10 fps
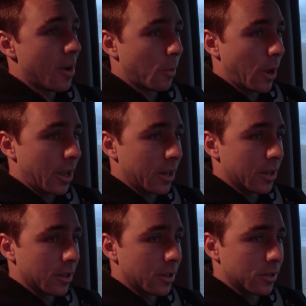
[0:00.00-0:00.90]

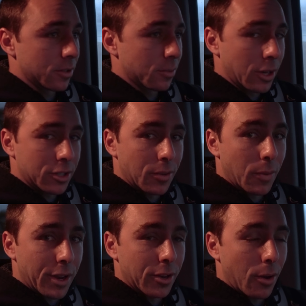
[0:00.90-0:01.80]
Wind switched and
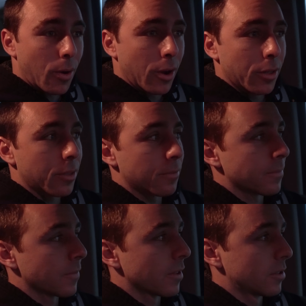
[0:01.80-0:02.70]
went north.
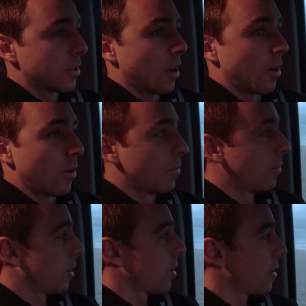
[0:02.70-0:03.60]
So
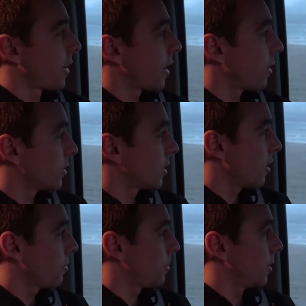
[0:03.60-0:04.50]
we're over here on the
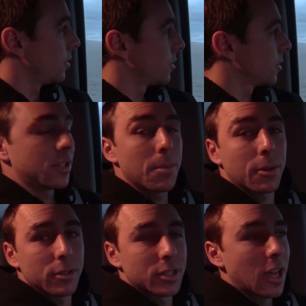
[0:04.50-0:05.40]
South Beach.
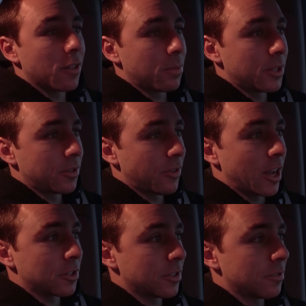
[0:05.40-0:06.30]
Typical South Beach
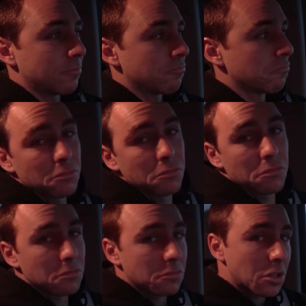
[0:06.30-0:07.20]
fashion.
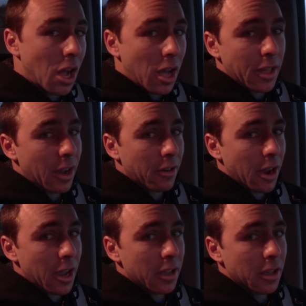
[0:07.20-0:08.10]
It's not that
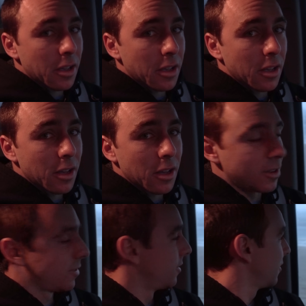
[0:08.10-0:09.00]
great.
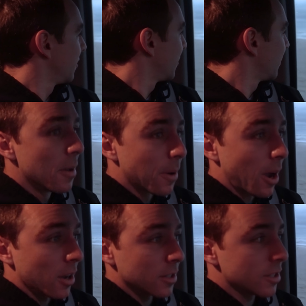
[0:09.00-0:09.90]
But
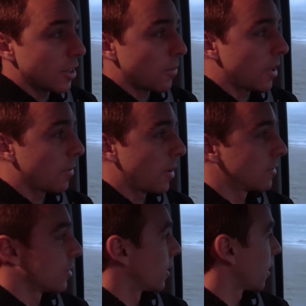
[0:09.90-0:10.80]
honestly, the way the
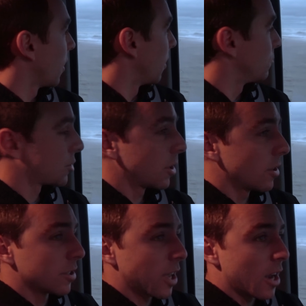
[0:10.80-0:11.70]
waves look, I'm sure
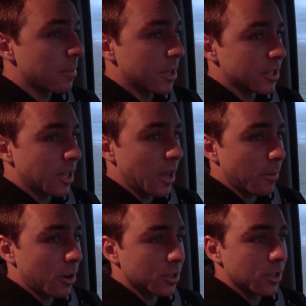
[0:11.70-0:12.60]
there's got to be a
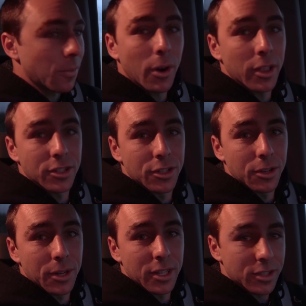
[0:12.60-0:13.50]
sandbar somewhere that's
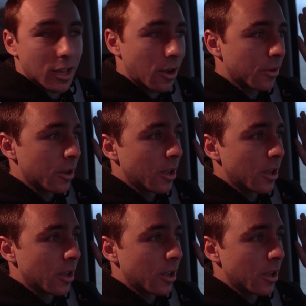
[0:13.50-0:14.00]
doing it. So